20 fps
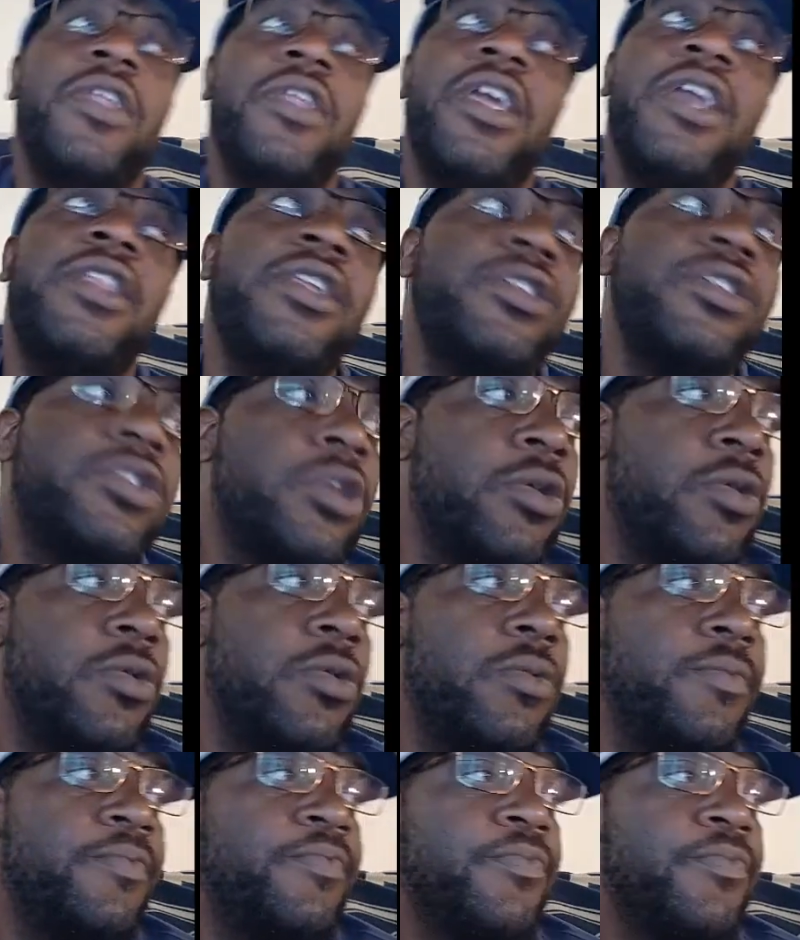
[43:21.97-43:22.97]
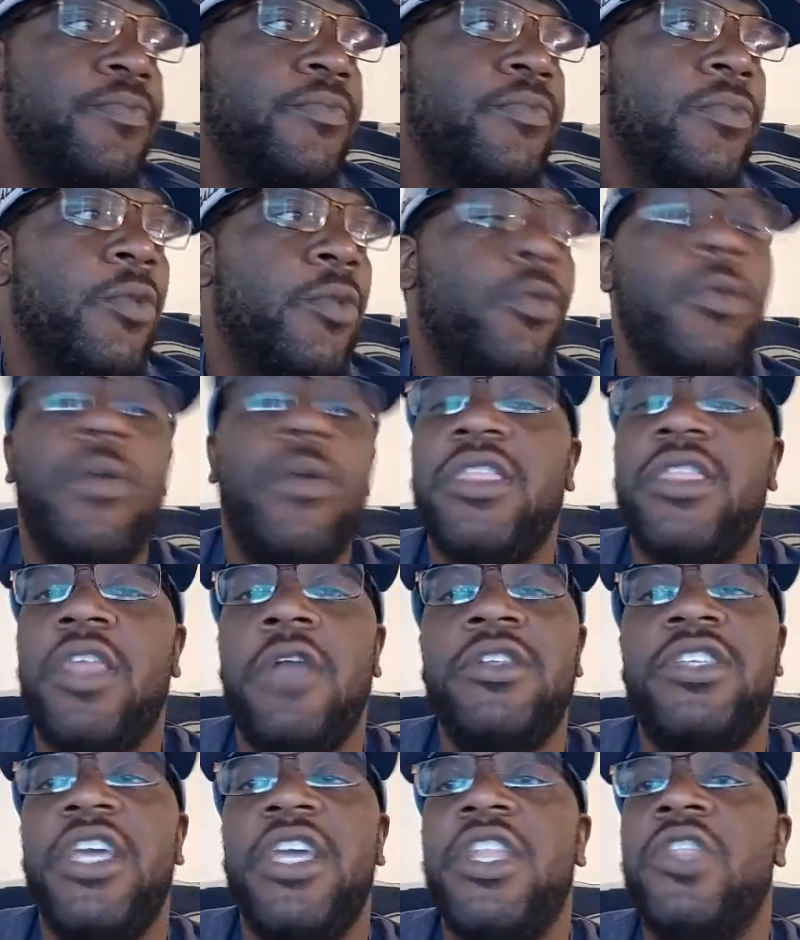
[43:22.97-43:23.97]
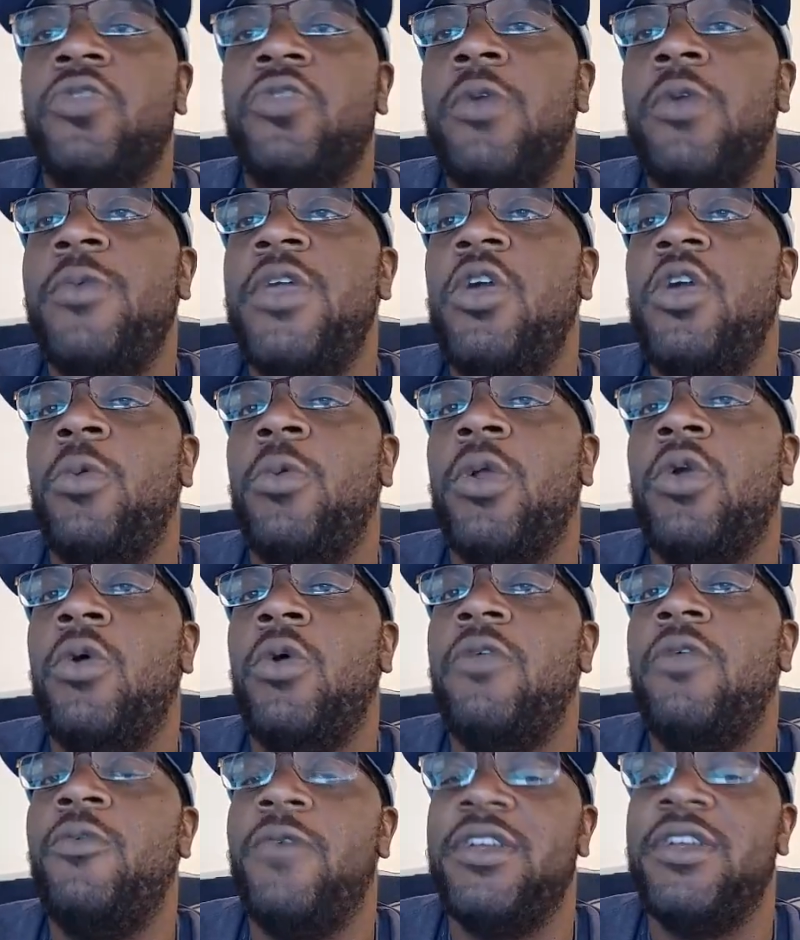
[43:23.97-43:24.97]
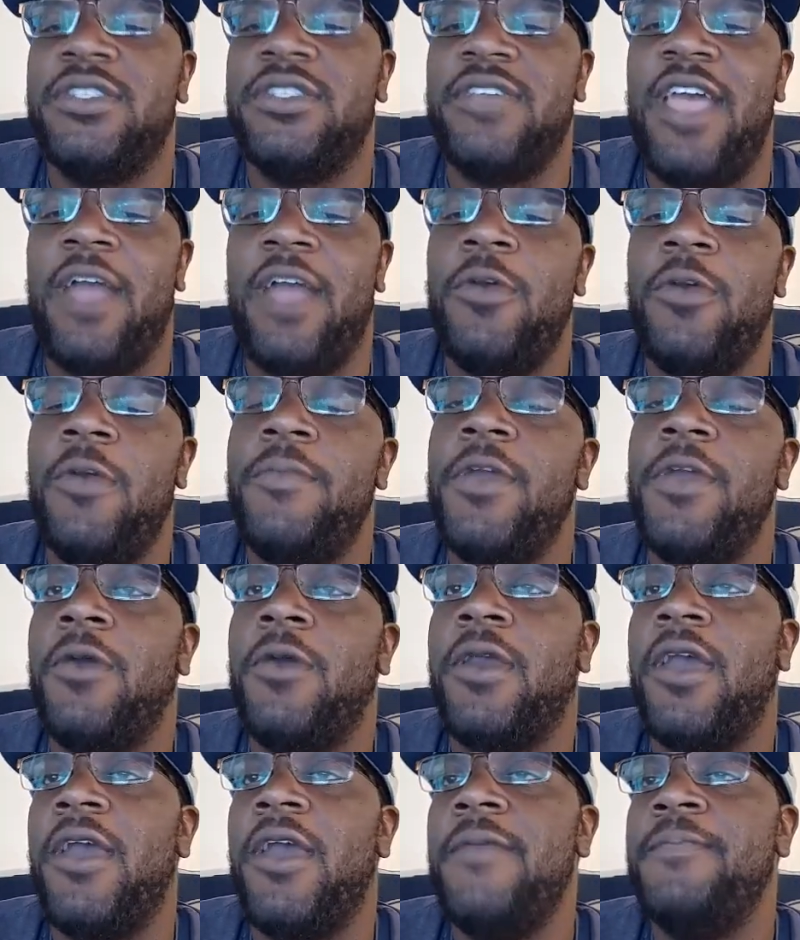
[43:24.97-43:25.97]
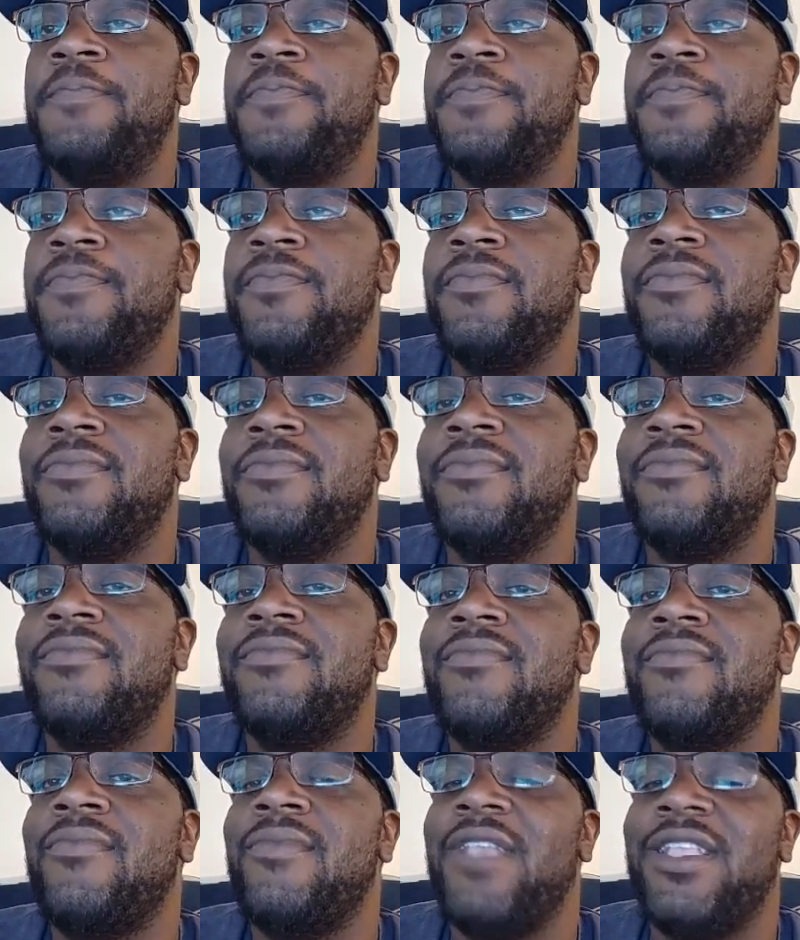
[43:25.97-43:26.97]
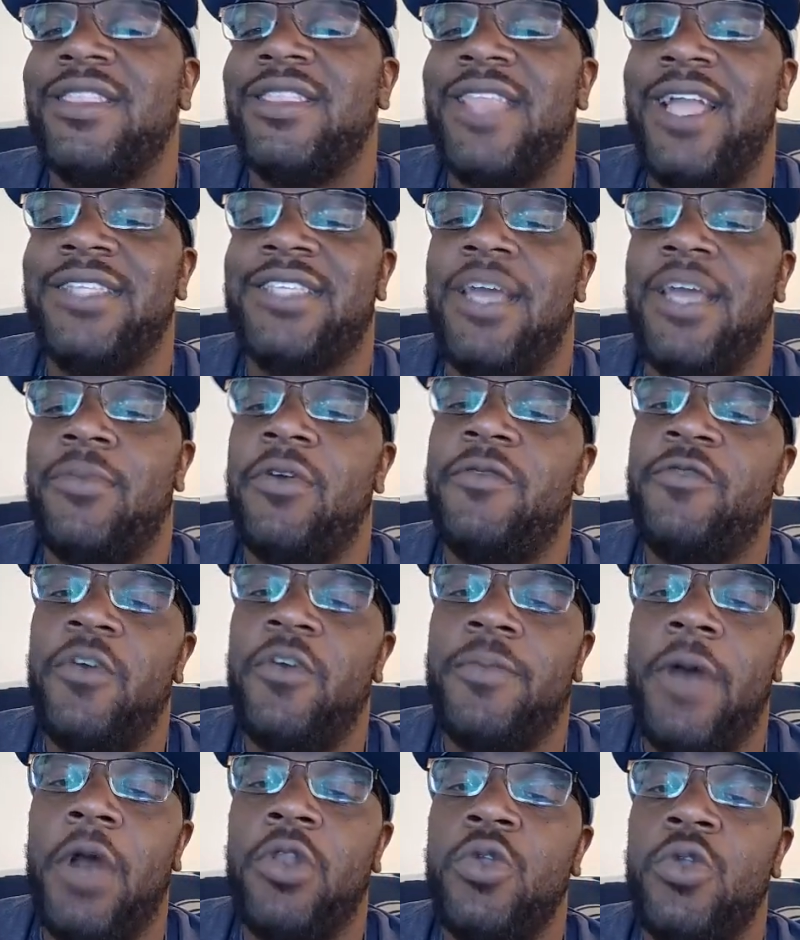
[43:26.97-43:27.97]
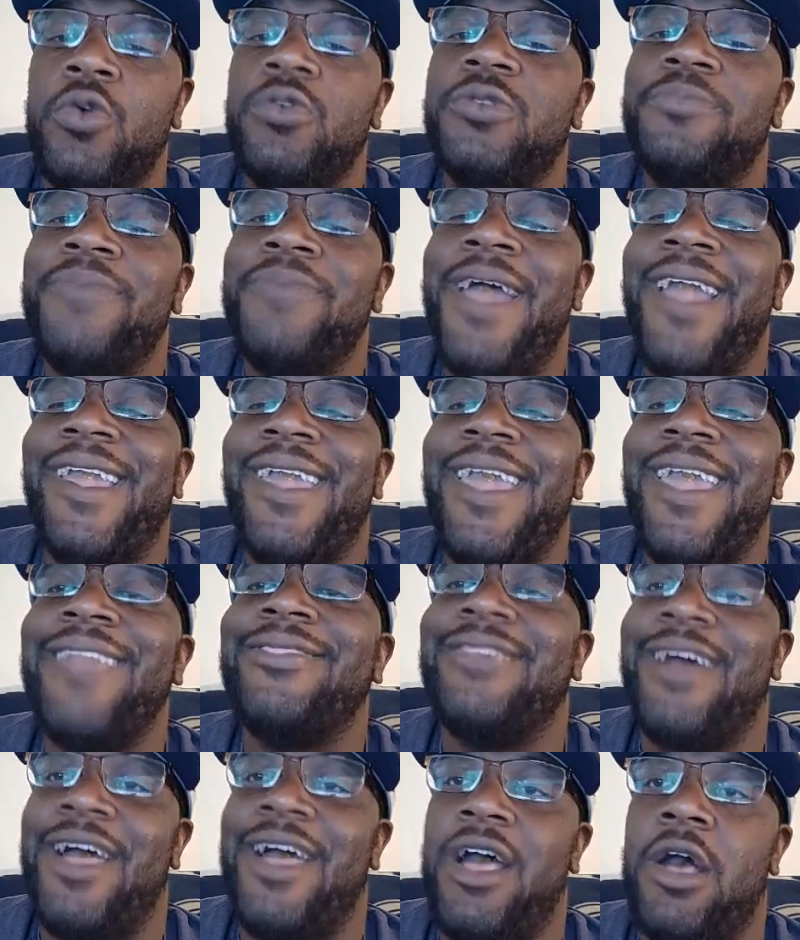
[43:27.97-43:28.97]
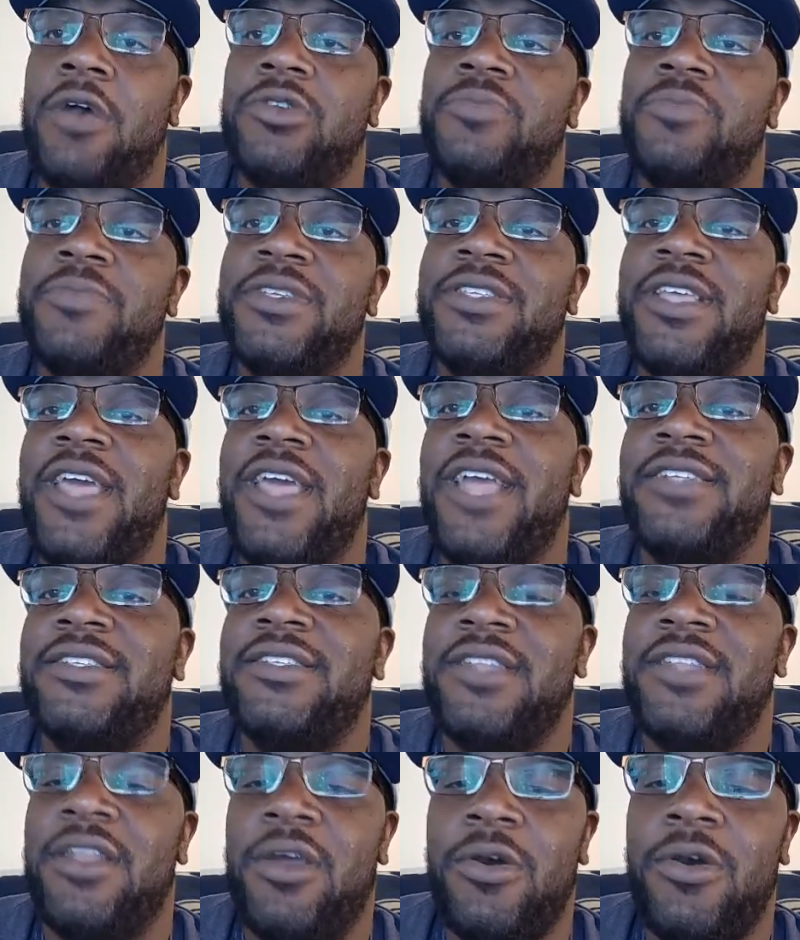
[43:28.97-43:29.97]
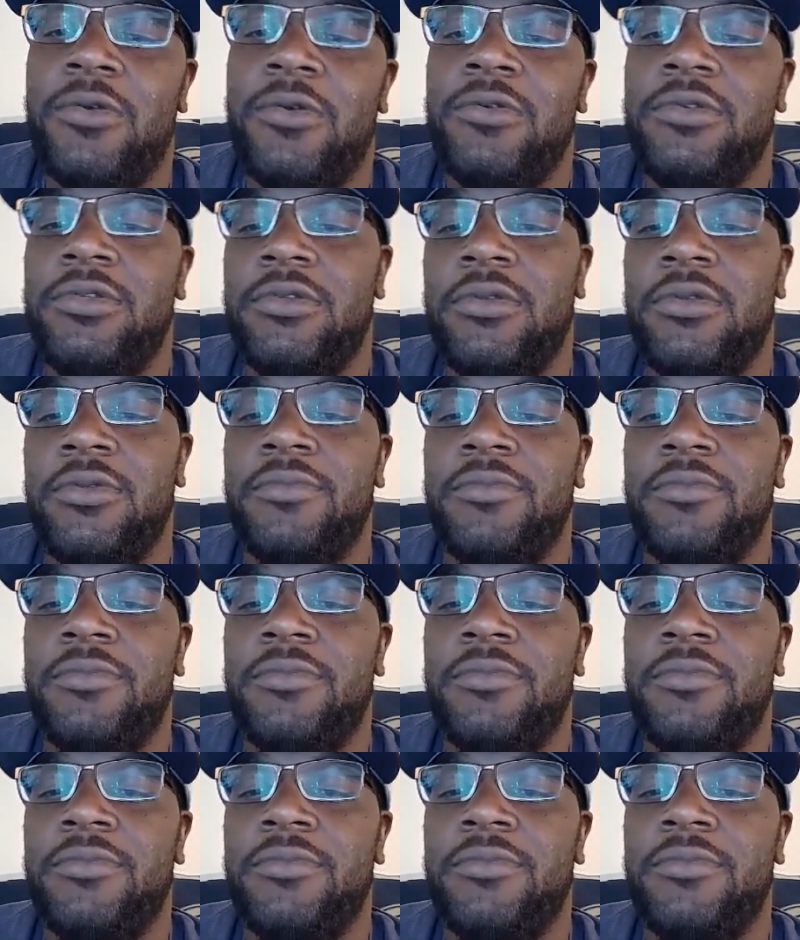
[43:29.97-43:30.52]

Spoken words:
need this dude. We went 13-3 when he only recorded 1 sack. We'll be okay. Dallas Cowboy football news back in the house. Mr. X's and O's.